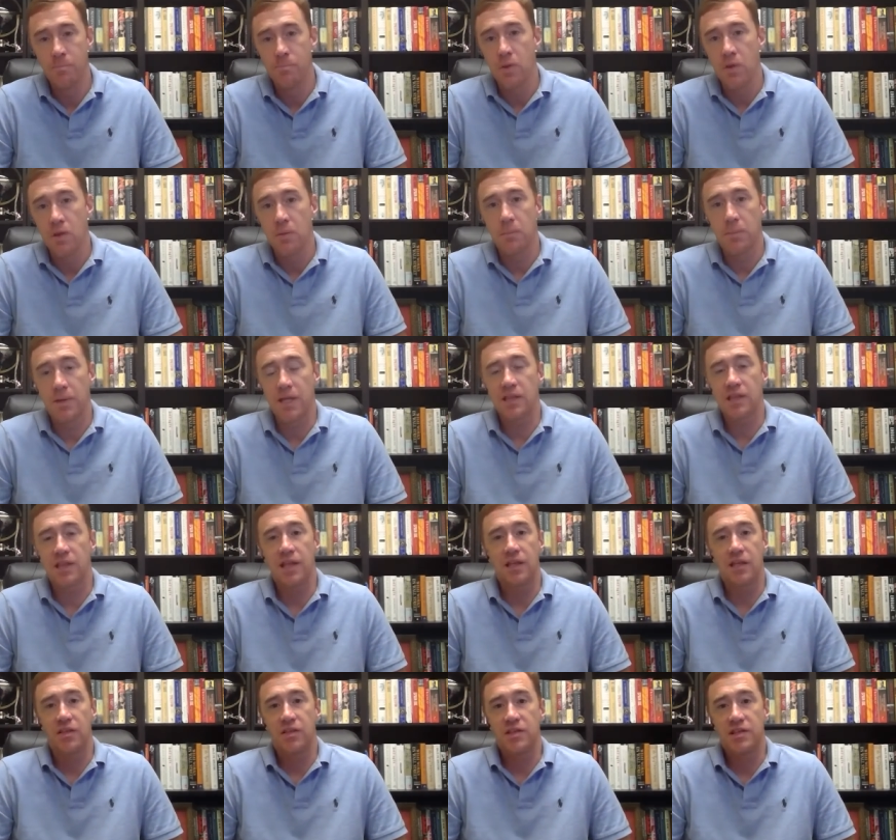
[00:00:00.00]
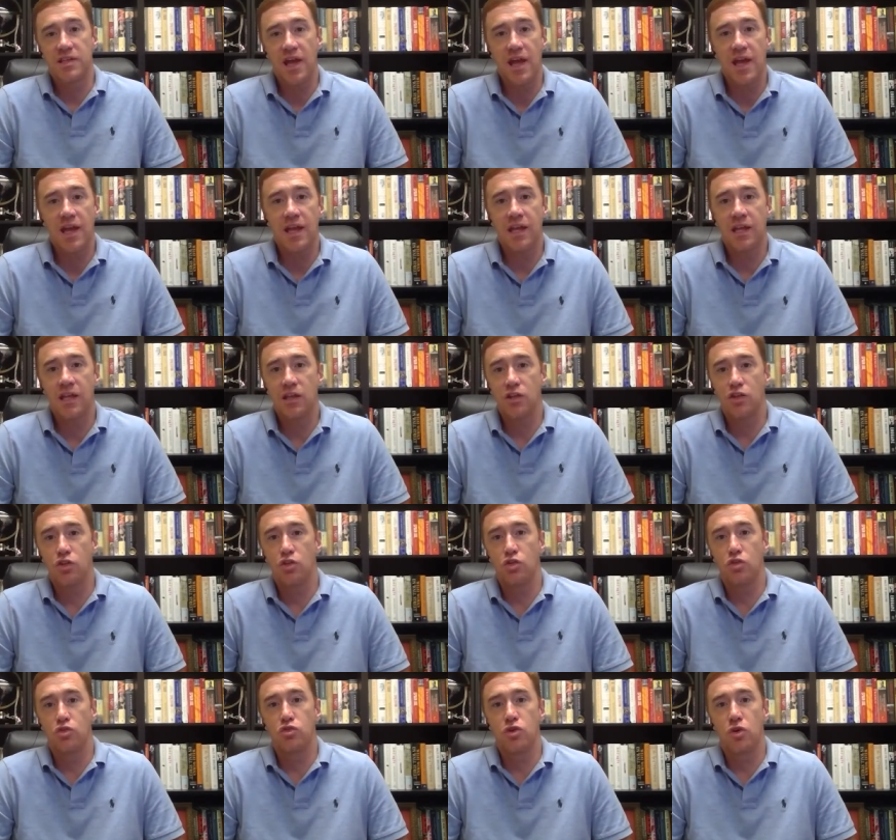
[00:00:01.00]
but at the end of the day,
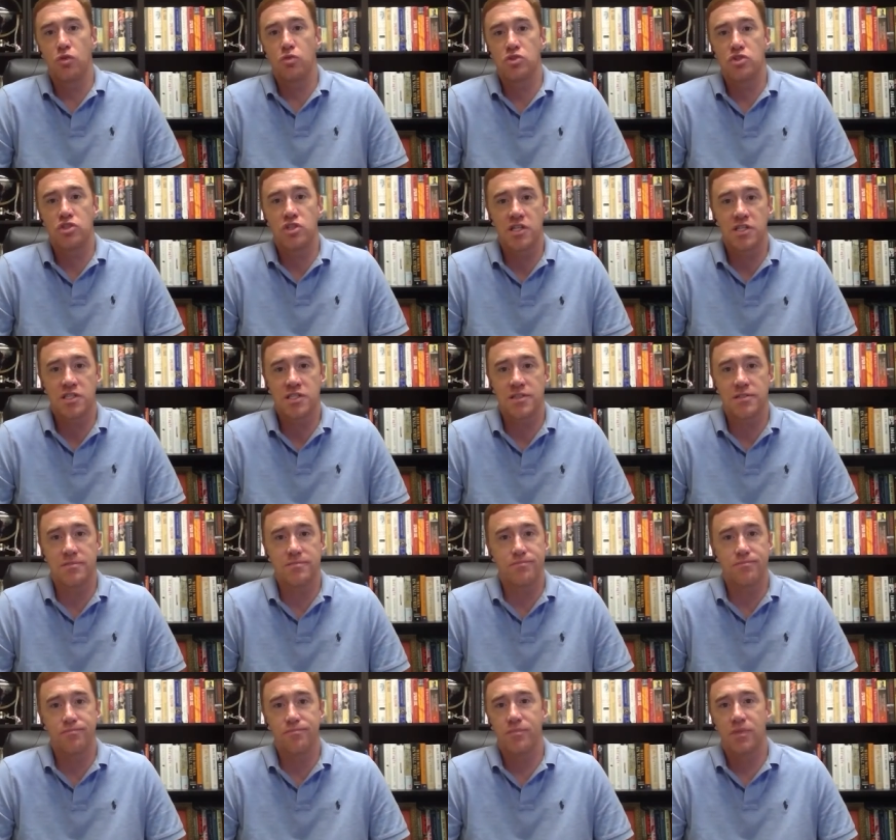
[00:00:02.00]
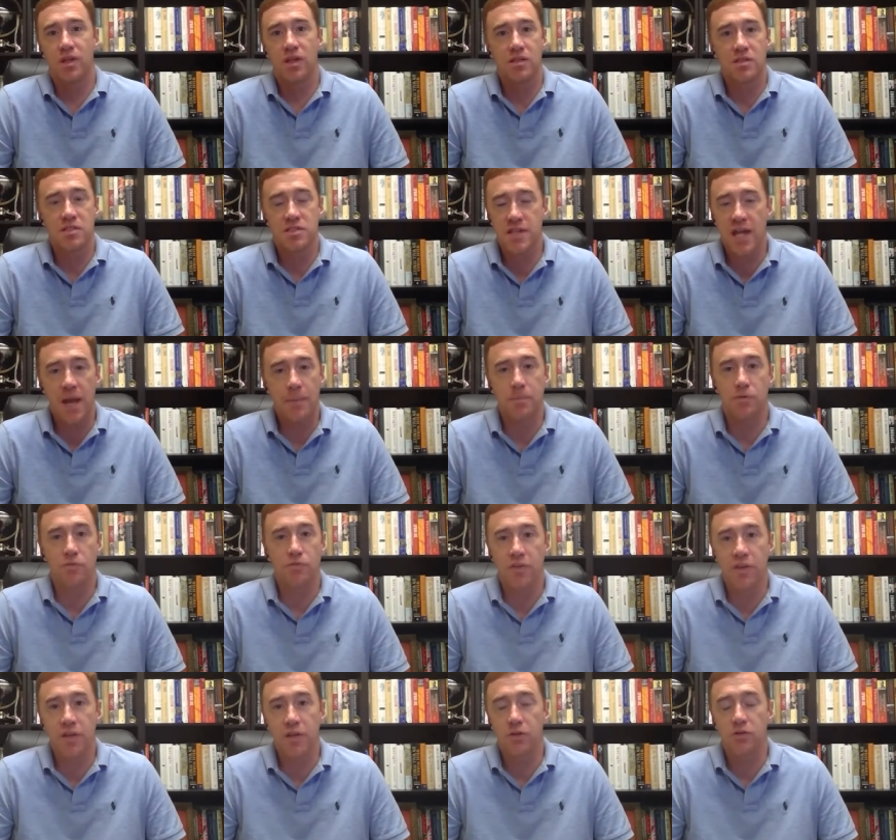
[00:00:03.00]
you don't just snap your
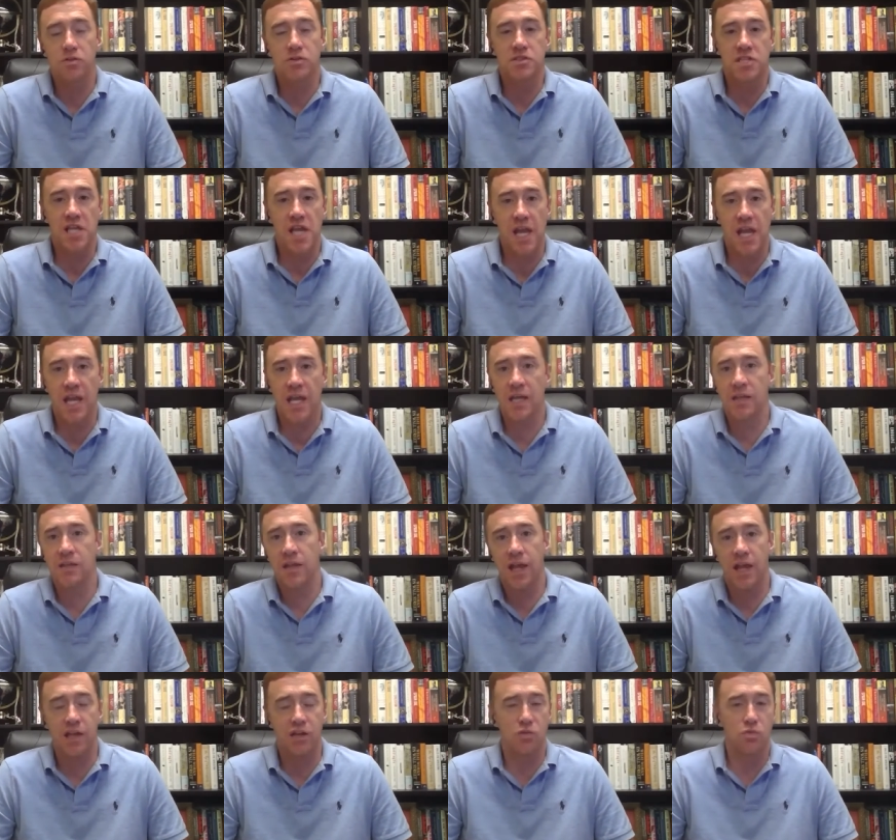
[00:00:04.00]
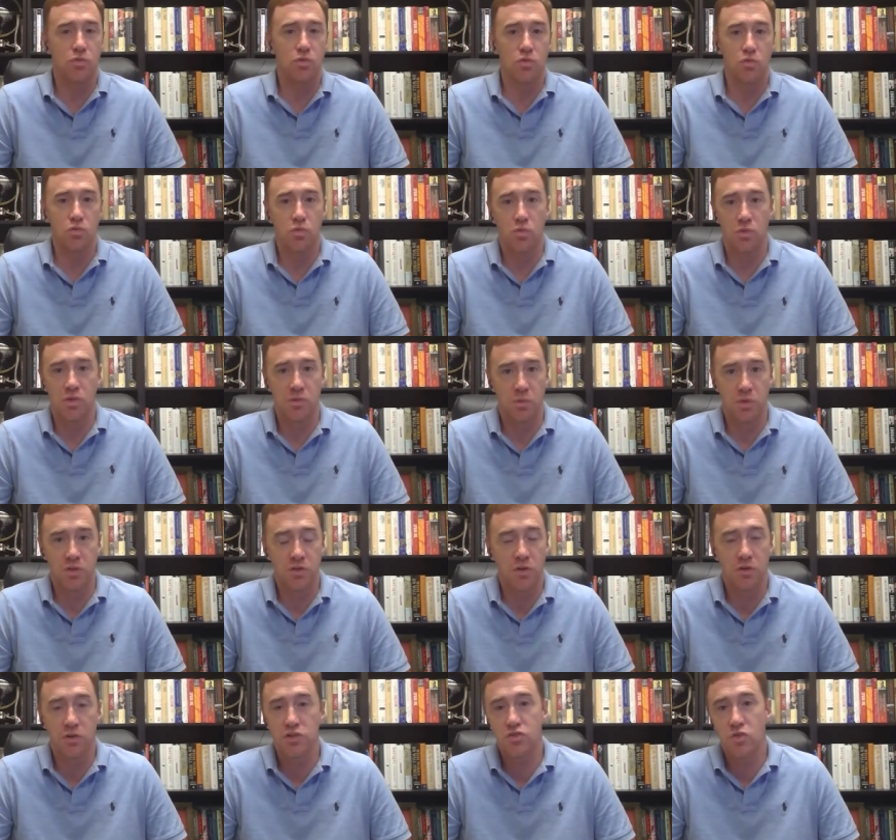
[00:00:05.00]
fingers and and re
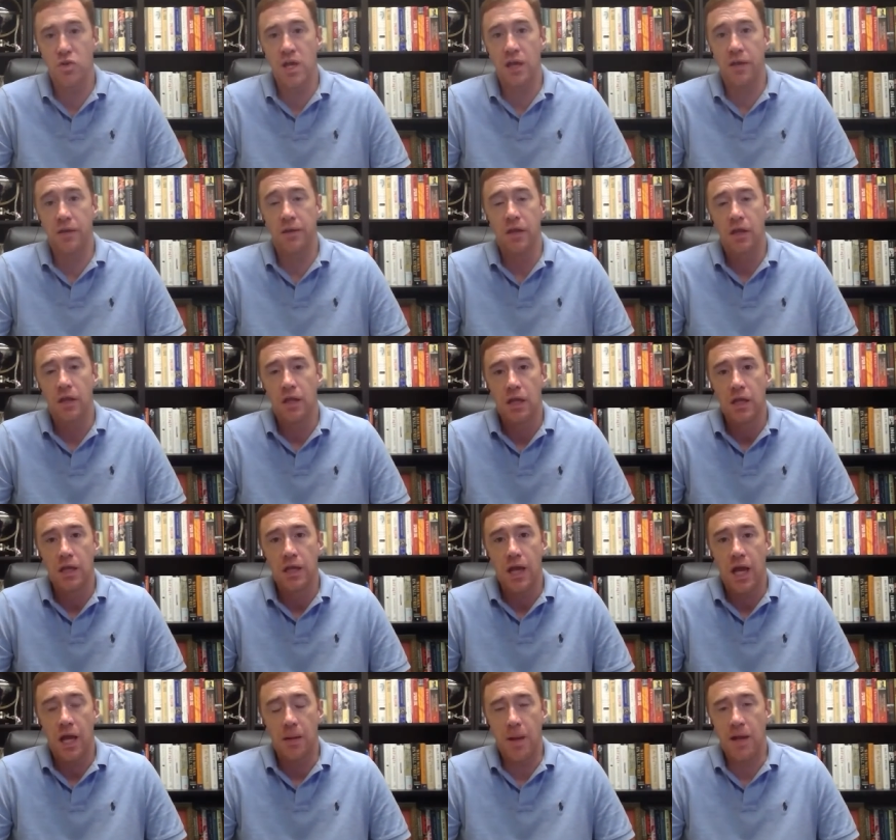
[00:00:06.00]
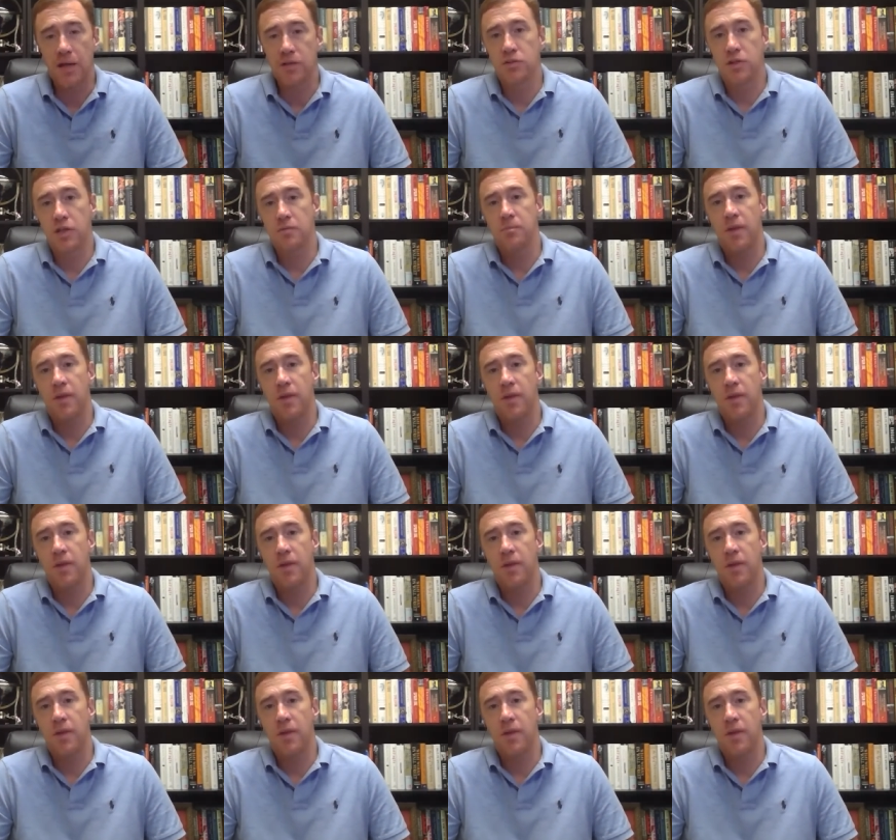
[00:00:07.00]
return to trend. Um, I look at my